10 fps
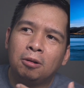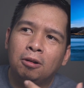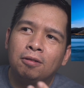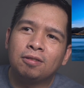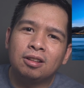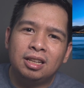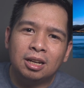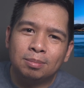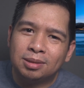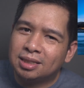
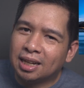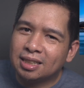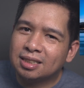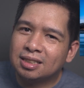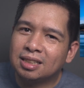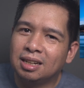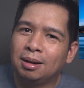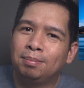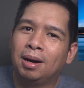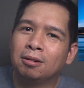overly obsessed
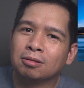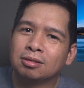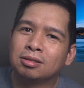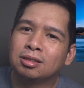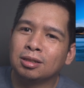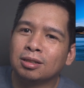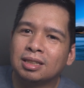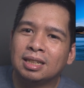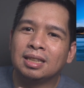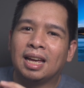about
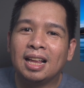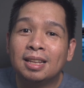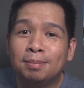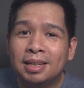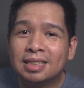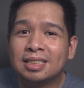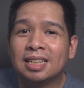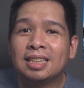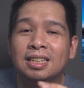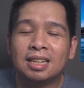certain elements
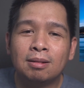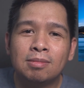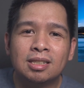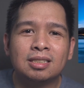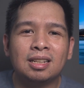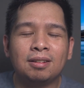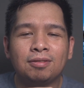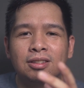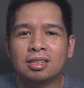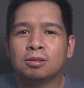in an image, like
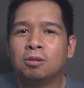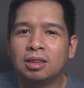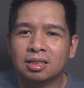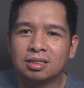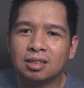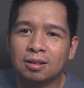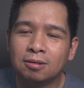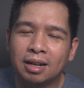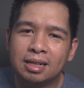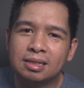for this one, the sun
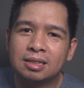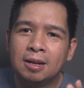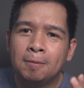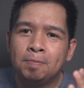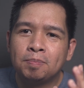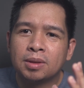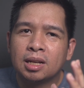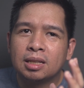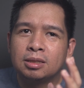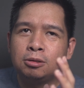rays,
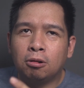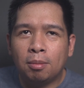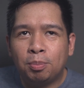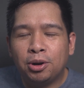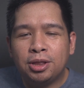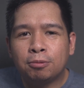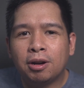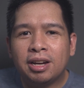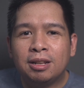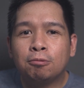to a point
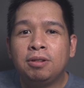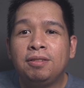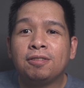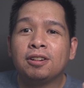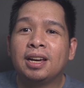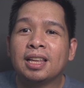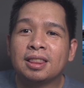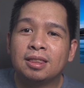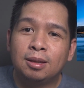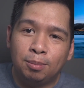wherein we
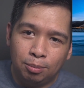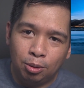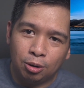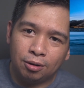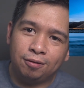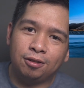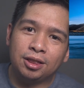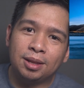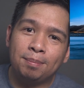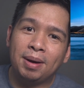forget the more
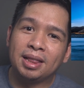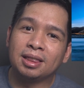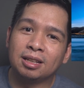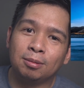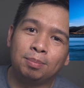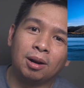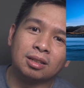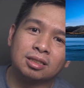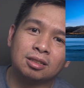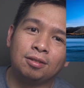fundamental
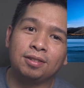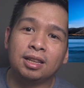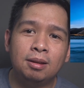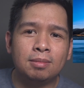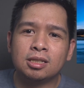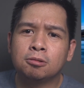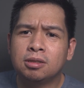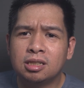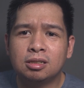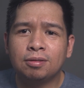parts of an image,
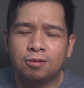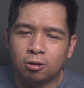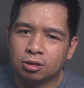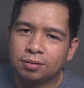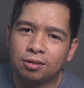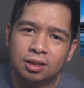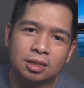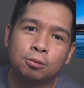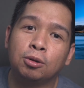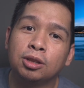which is, of course, for
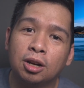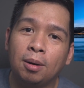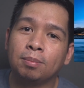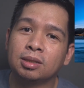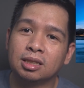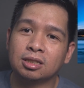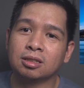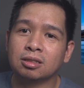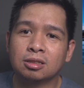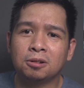this one,
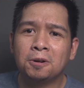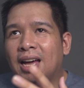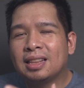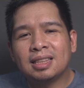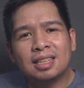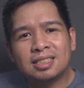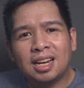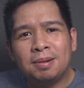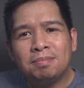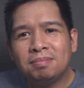composition. So at the
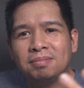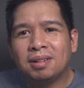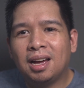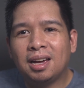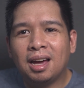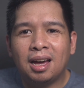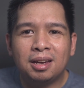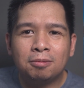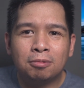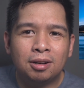time,
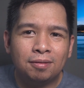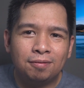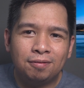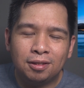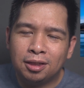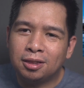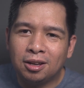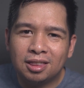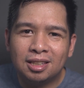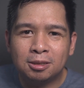I would have
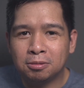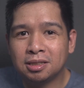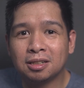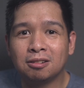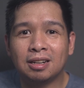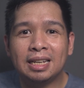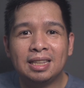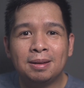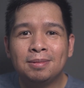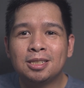thought this was a
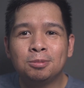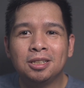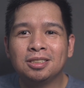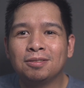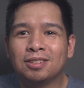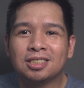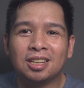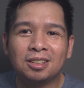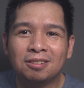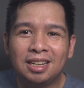great image because of the
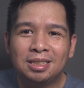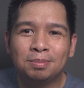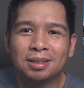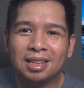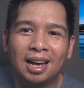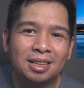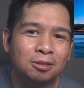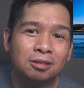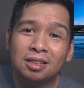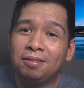sun rays, but I
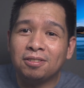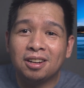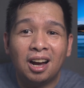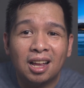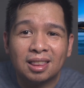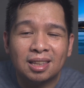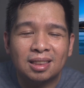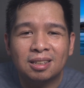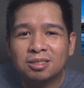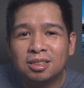totally forgot
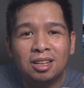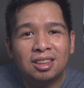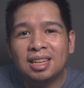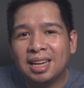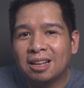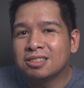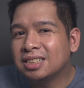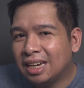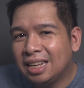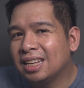that there's nothing
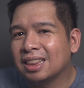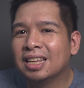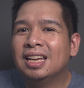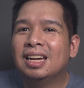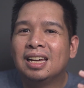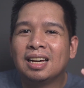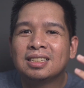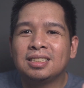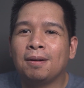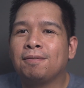else in it
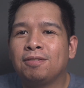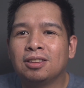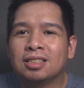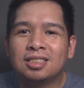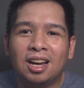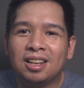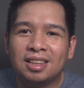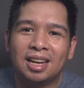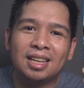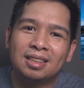except for the
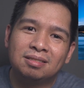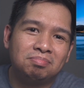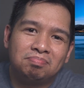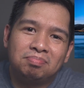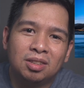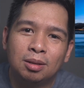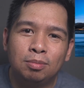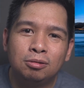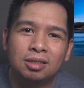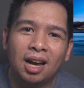sun and the
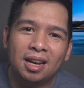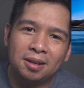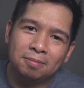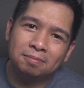blue sky.